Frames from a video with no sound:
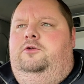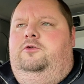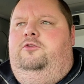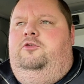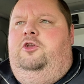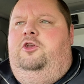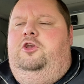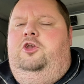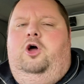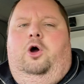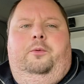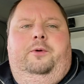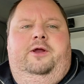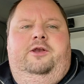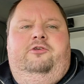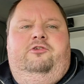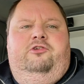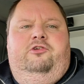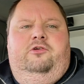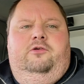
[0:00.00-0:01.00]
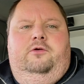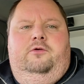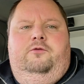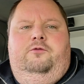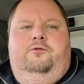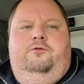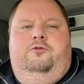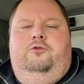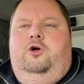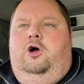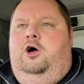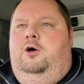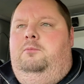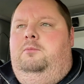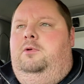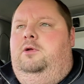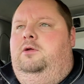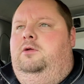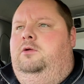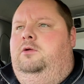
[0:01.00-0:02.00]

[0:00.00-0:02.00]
to Norwich from